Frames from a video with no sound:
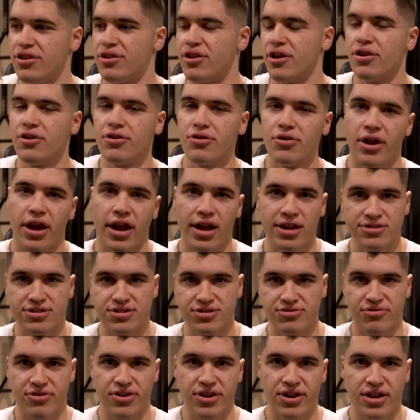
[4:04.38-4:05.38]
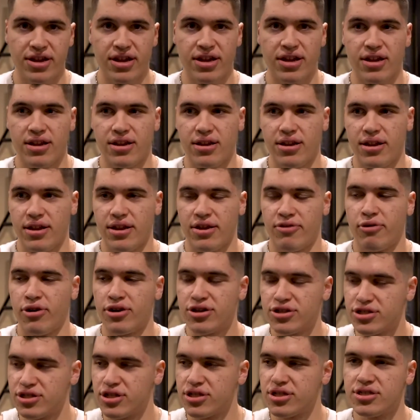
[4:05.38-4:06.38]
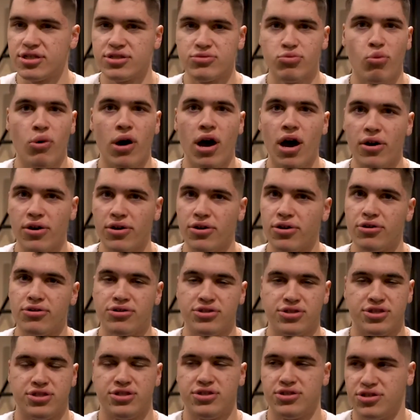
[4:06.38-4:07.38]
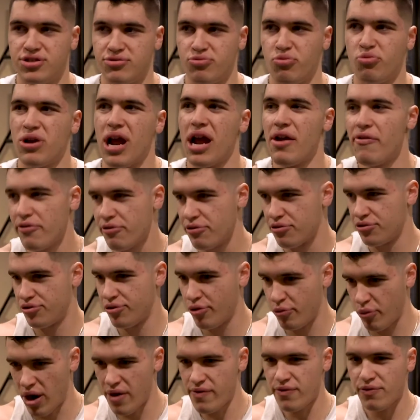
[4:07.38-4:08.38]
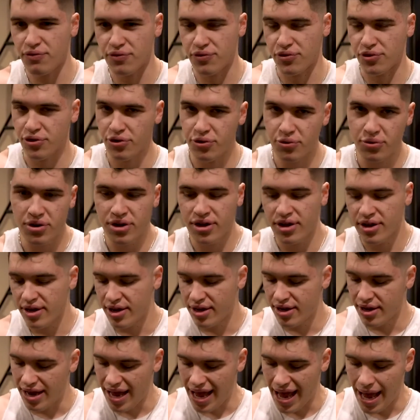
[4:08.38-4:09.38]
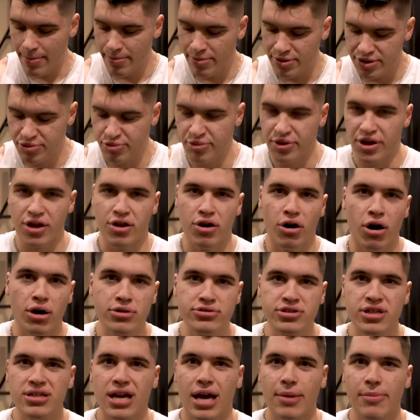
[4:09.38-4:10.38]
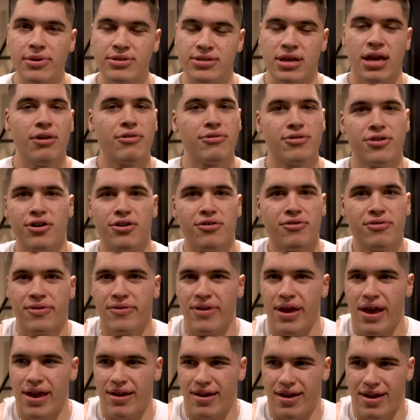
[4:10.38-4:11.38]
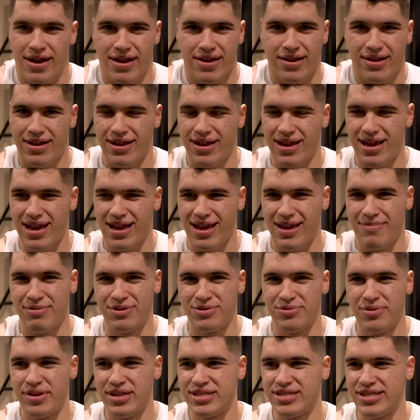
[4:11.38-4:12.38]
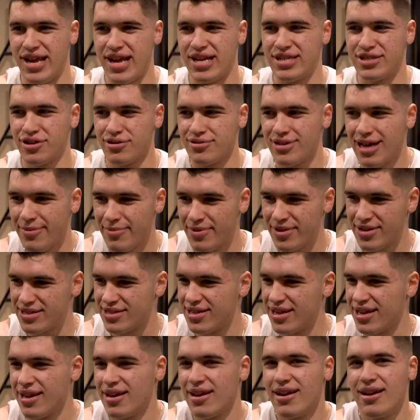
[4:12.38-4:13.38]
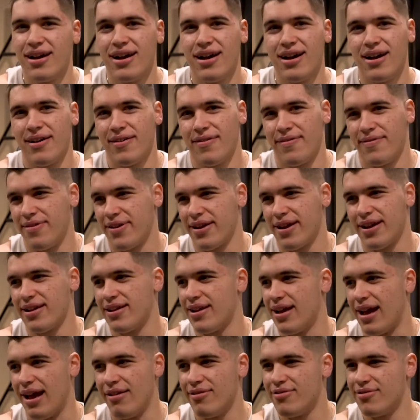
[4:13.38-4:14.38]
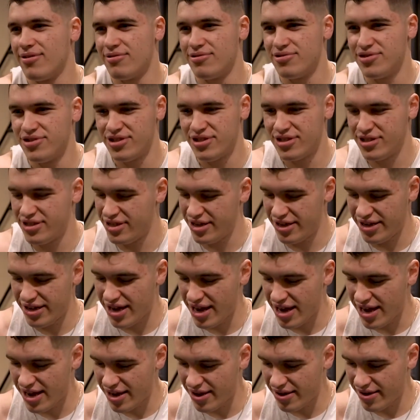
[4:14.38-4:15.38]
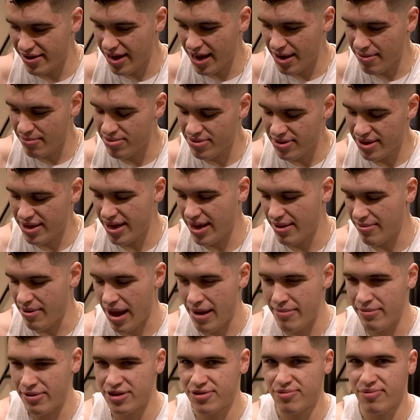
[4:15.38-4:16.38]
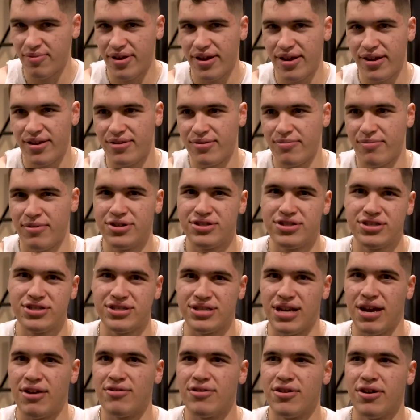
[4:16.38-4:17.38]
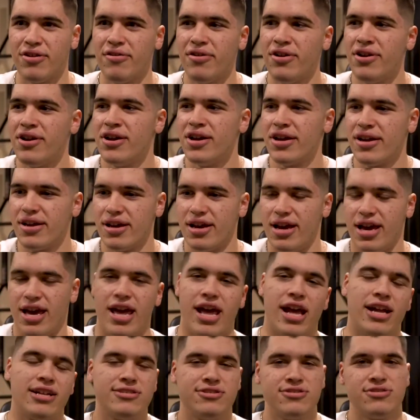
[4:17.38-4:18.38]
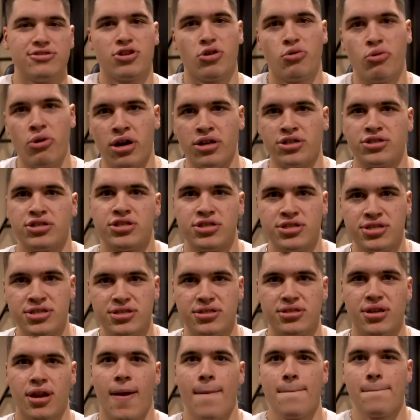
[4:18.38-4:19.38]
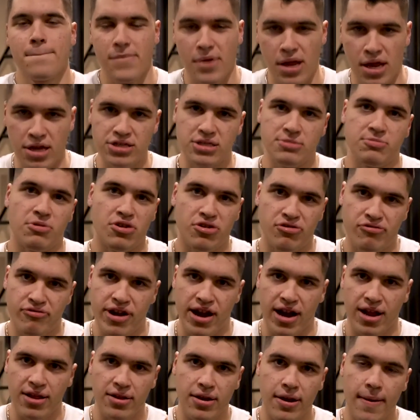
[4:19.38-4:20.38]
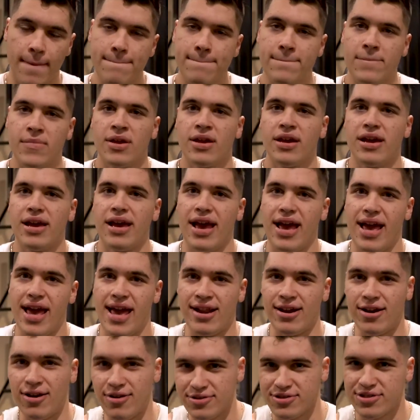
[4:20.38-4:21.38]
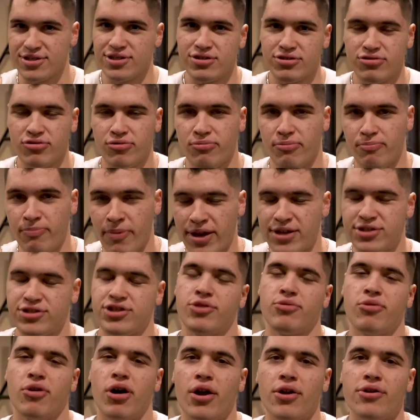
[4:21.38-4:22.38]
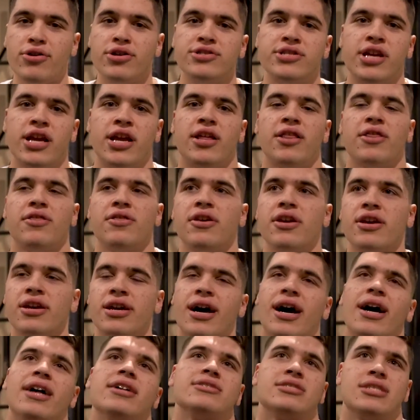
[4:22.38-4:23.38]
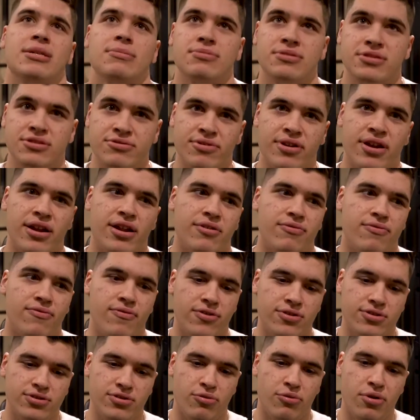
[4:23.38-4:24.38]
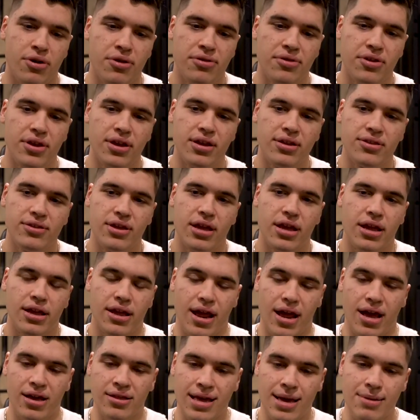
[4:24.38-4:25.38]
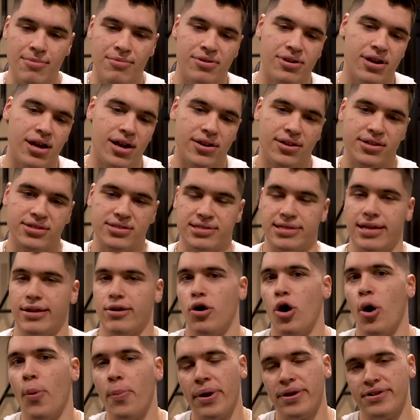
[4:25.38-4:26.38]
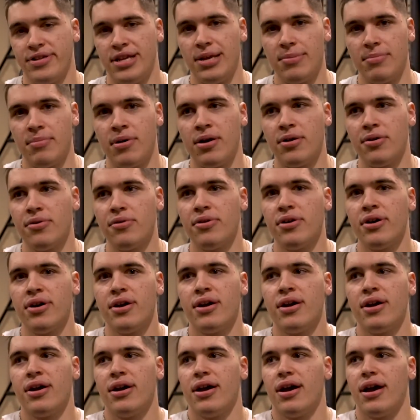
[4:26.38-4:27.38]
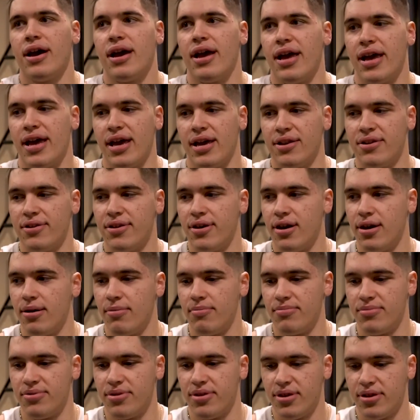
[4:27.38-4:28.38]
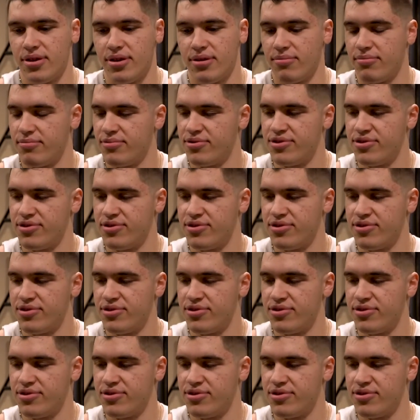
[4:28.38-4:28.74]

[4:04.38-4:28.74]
dinner, answering questions while you're just whatever you do in between Call of Duty lobbies. I don't know, in between CS:GO lobbies, GTA gameplay, in between the missions. I don't know. You gotta answer the questions, answer them correctly, and also make sure you understand the concepts. All right. So one thing they elaborate on is the OPT model, and the